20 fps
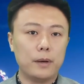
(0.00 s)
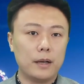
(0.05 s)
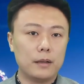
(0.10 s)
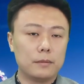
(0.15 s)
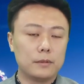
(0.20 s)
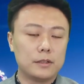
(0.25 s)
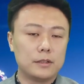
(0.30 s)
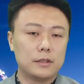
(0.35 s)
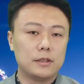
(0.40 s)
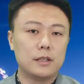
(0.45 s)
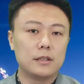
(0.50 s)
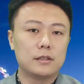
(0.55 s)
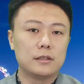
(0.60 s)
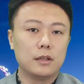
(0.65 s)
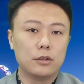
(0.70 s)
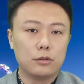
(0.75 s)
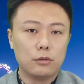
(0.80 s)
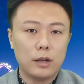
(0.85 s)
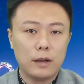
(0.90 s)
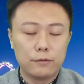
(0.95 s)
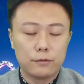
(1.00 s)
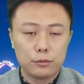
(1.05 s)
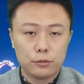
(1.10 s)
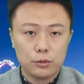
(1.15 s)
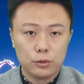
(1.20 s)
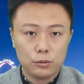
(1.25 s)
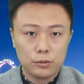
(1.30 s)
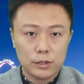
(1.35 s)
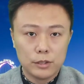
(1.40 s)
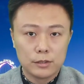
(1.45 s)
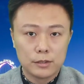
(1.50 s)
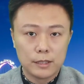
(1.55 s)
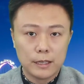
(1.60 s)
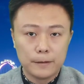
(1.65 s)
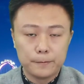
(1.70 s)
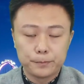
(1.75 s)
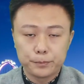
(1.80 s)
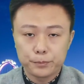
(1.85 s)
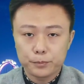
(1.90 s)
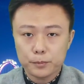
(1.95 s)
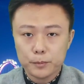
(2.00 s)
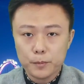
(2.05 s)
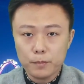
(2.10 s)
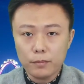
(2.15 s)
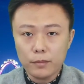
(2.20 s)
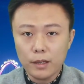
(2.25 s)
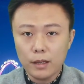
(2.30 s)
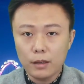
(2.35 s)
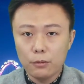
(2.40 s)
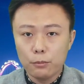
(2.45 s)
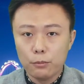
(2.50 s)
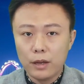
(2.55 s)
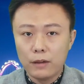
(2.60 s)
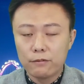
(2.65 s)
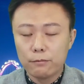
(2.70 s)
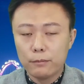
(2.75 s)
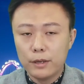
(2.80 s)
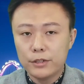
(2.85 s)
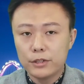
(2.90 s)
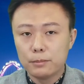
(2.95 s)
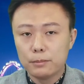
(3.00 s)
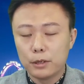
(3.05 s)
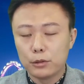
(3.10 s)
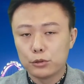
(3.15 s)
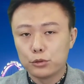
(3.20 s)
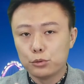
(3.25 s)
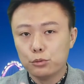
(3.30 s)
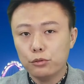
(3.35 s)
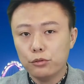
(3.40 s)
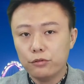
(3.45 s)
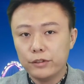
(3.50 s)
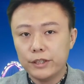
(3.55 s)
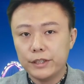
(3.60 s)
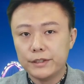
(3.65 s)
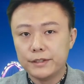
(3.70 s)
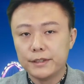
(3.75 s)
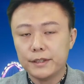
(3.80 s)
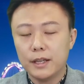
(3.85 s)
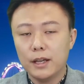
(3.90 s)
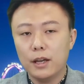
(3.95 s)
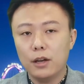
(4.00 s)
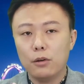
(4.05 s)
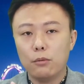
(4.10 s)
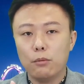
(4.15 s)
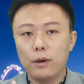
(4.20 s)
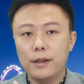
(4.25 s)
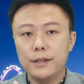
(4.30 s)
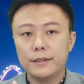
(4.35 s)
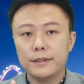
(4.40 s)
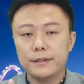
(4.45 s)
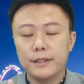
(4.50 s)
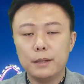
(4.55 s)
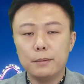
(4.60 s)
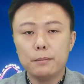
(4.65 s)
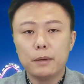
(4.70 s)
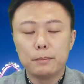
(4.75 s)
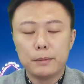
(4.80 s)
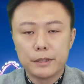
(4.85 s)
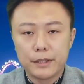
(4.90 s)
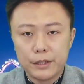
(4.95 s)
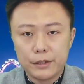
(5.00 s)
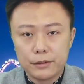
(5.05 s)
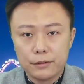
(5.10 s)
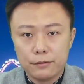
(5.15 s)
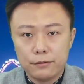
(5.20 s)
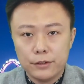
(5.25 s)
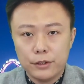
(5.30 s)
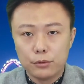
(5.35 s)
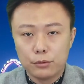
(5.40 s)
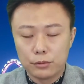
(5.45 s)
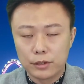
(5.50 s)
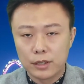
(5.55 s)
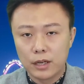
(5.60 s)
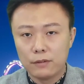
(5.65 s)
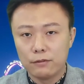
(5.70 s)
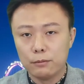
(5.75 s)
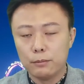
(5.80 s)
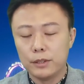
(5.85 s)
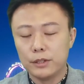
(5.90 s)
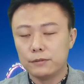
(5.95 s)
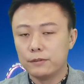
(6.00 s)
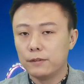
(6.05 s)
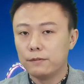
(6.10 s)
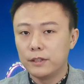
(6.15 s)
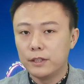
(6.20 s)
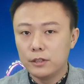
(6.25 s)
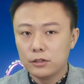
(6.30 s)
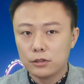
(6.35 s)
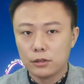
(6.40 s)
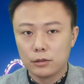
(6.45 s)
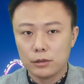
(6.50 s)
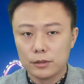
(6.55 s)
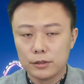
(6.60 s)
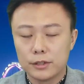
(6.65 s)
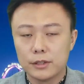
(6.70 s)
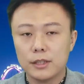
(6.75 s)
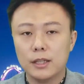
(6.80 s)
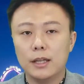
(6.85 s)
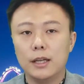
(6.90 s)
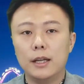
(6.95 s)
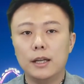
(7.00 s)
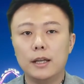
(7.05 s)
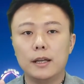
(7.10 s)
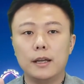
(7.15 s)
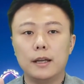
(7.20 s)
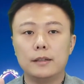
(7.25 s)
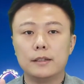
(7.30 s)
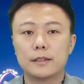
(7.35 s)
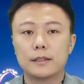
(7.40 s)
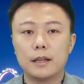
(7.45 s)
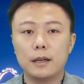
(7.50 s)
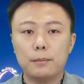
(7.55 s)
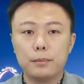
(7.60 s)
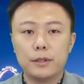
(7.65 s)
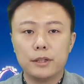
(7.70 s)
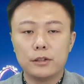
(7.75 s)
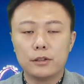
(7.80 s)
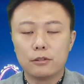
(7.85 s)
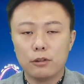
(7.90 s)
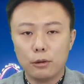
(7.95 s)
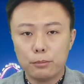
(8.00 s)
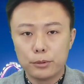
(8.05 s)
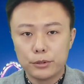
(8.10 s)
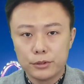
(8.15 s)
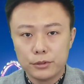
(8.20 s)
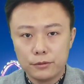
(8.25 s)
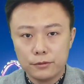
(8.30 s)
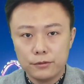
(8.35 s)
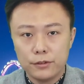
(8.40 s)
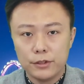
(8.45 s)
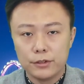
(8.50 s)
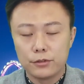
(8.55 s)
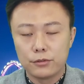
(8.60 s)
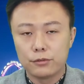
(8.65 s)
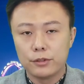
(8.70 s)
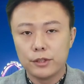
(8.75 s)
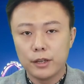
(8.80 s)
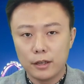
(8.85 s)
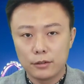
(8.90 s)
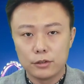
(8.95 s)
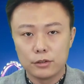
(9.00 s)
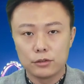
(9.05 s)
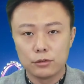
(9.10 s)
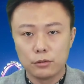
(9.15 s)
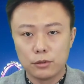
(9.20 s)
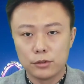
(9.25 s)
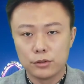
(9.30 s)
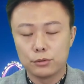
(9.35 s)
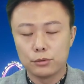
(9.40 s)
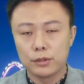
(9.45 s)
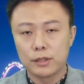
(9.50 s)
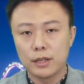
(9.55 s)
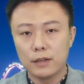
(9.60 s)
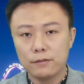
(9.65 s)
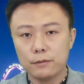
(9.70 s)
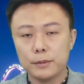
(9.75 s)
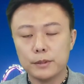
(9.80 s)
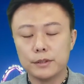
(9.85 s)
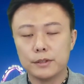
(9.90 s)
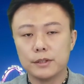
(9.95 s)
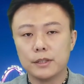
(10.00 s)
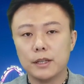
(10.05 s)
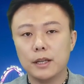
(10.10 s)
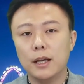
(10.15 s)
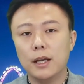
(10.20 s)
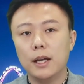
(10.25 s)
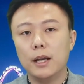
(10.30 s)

But just now you have to notice that we have mentioned about 2 fees. One is name application fee to the government is $15, and the company incorporation fee is $300 to the government.